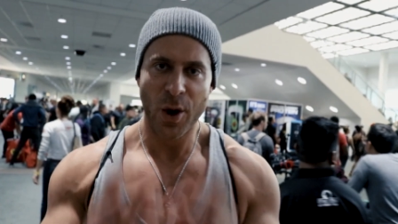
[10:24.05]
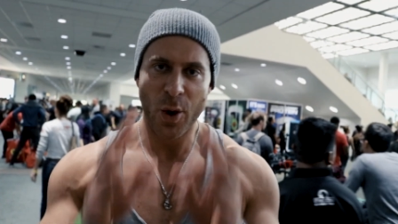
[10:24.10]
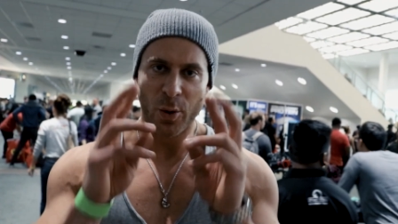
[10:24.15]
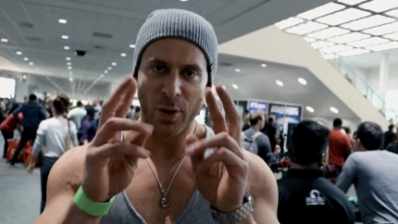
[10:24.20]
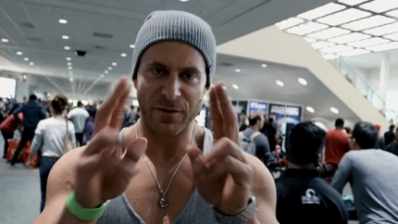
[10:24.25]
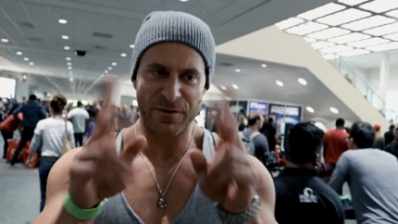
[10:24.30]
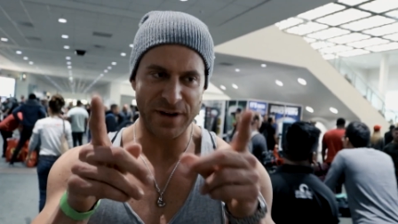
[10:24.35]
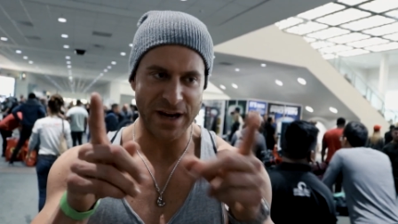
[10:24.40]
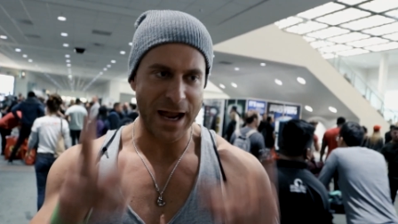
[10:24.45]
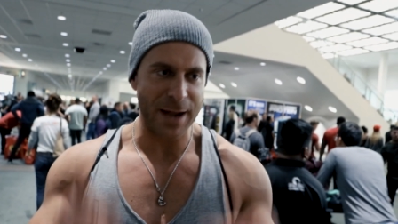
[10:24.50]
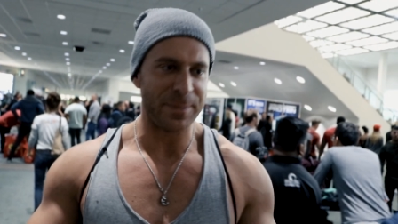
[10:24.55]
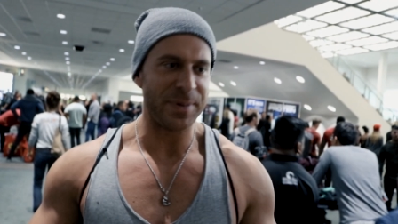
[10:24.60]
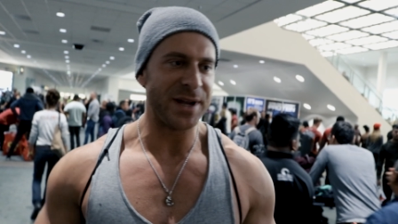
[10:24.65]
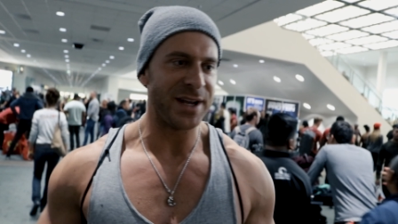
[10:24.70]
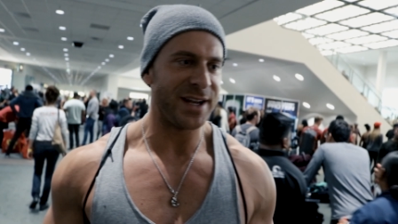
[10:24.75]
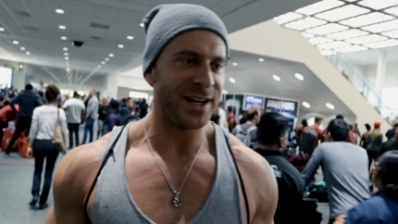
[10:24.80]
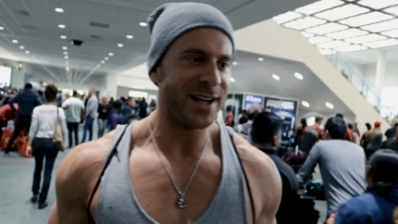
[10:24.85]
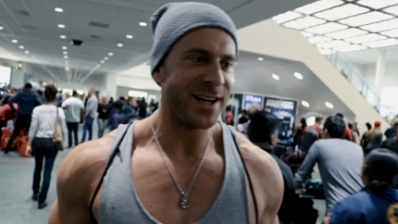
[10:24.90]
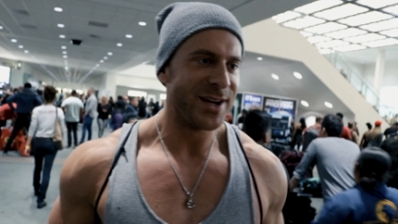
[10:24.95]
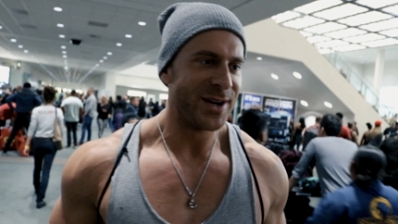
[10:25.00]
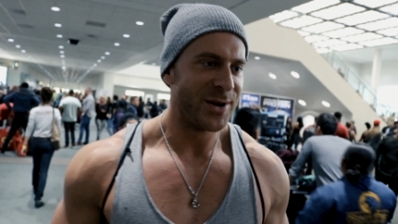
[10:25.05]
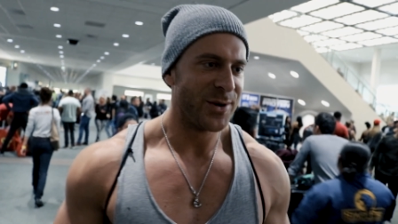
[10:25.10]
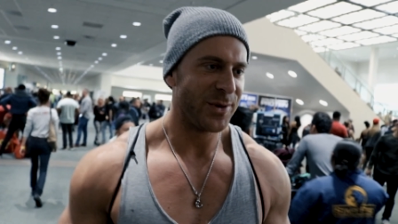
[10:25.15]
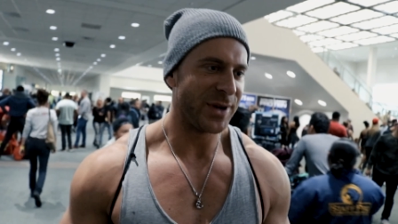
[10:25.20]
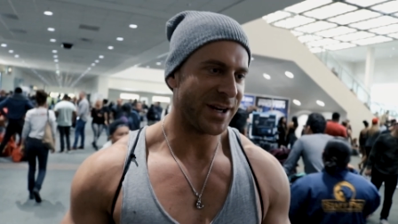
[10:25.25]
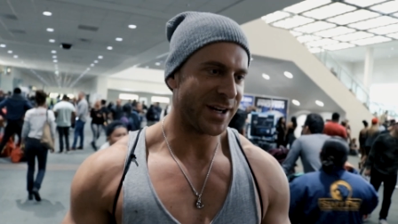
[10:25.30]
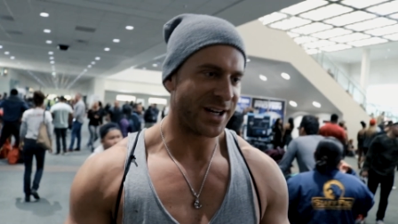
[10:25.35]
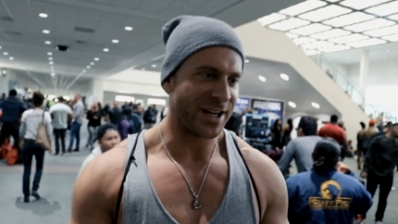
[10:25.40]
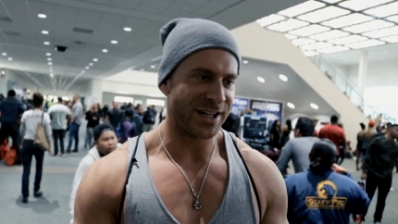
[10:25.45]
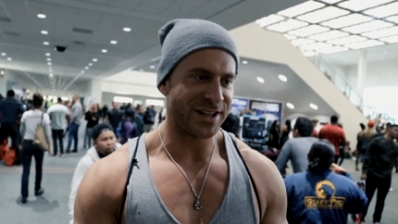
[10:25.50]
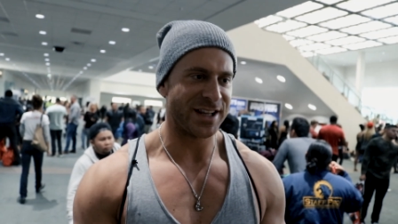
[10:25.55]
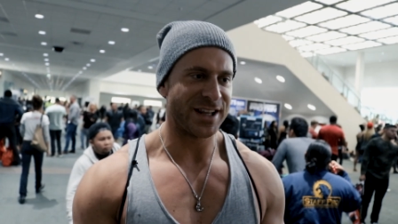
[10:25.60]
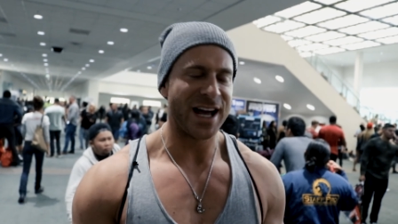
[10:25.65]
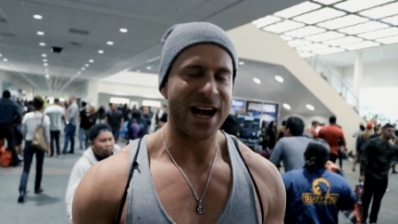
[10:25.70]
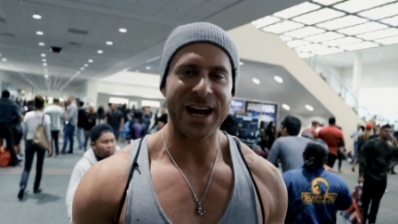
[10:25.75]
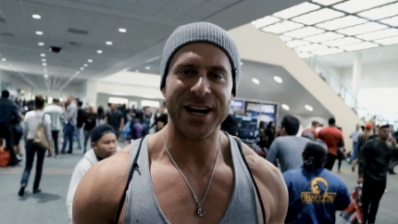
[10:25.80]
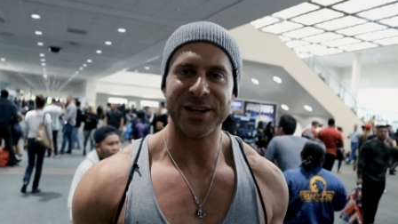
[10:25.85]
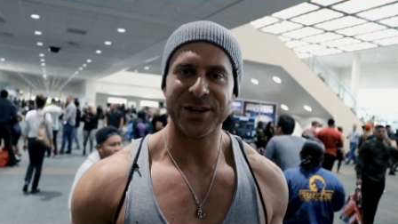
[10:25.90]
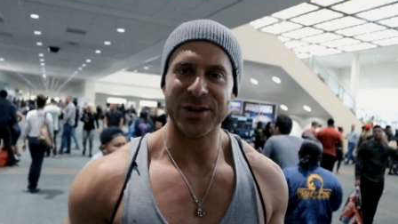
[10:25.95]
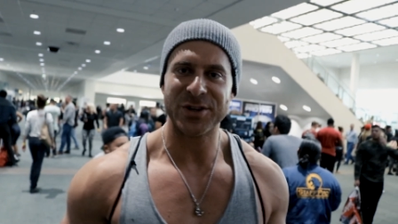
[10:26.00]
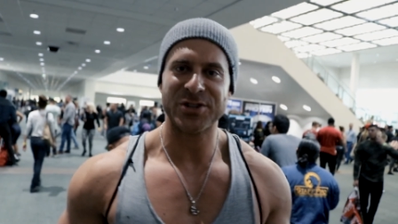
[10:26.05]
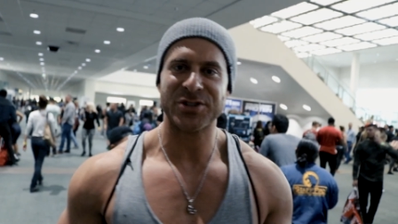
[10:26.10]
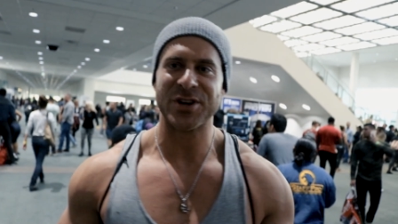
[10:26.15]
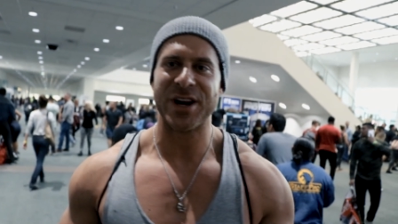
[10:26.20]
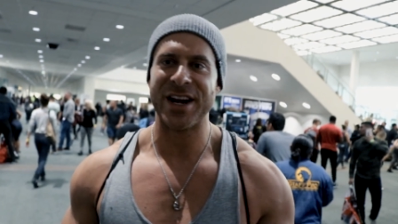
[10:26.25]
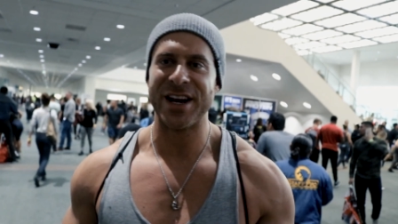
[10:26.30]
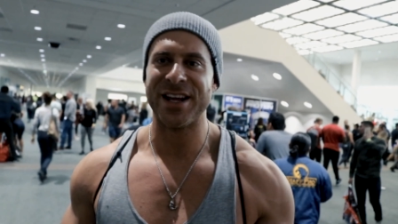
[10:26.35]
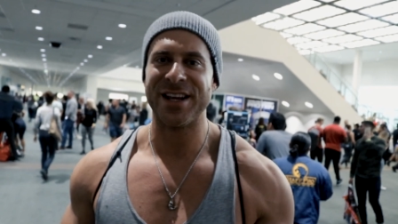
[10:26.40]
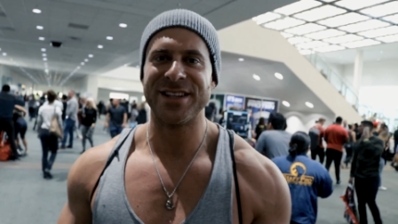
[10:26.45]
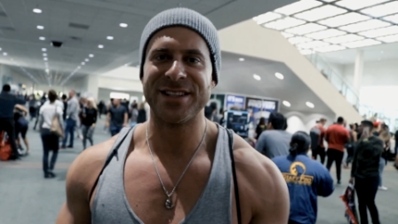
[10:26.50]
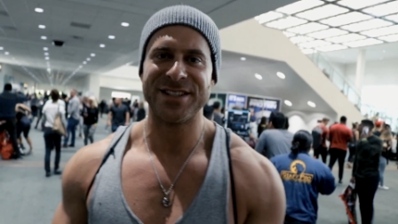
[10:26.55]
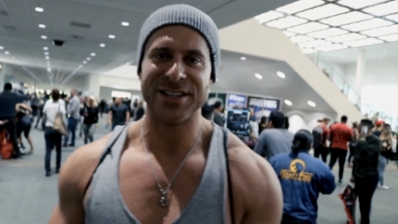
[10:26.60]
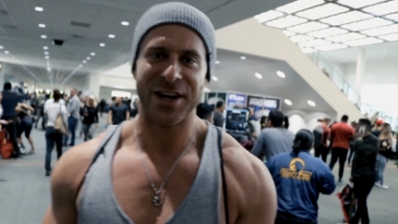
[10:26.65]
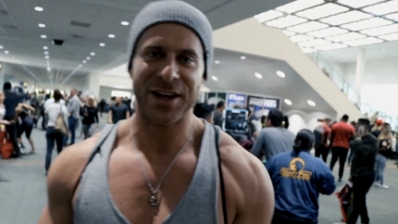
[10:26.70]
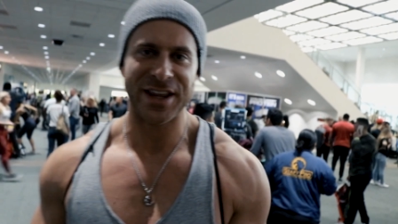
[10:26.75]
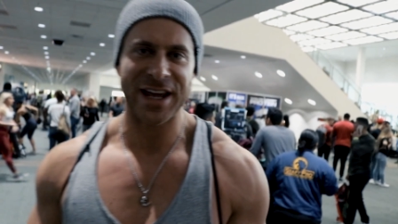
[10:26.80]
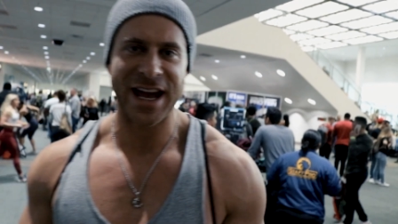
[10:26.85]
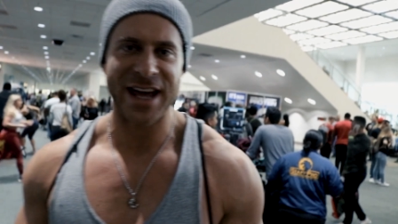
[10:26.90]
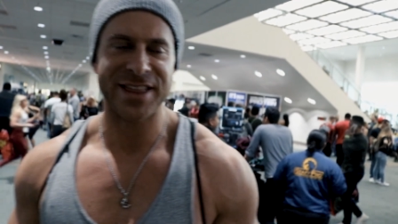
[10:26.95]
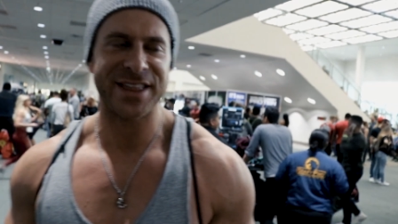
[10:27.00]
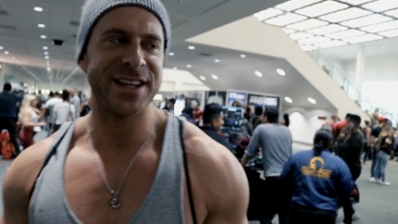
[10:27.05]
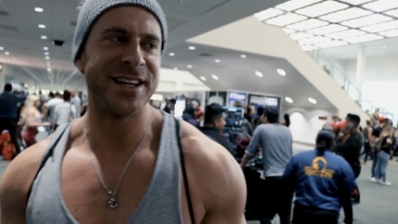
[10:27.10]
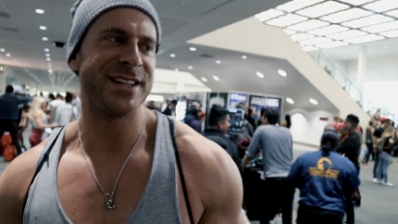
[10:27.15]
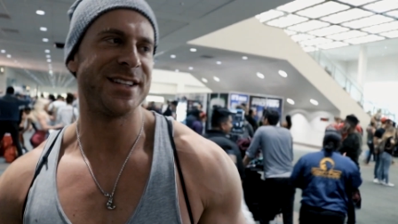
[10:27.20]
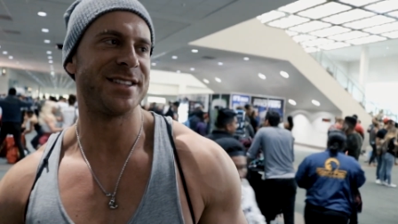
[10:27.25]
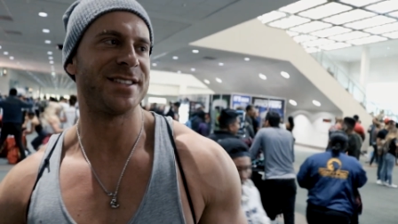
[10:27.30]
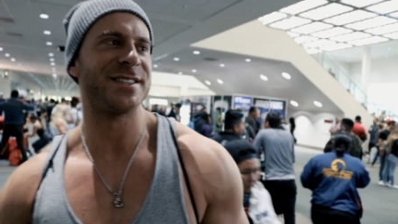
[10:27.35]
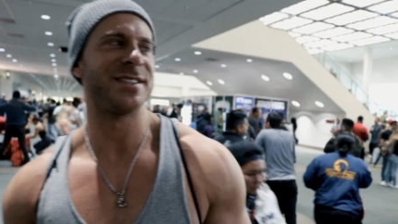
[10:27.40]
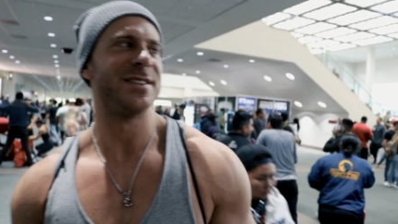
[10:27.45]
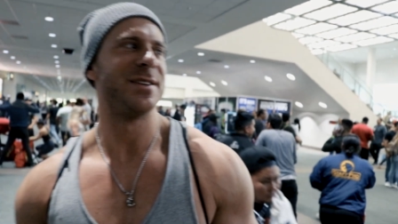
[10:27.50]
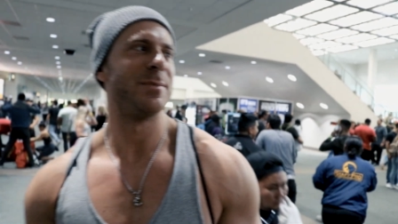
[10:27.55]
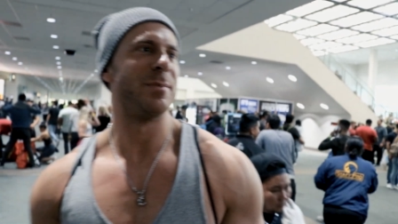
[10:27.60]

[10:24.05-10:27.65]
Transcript: We're VIP, we get to cut the line, go straight in, see all the athletes.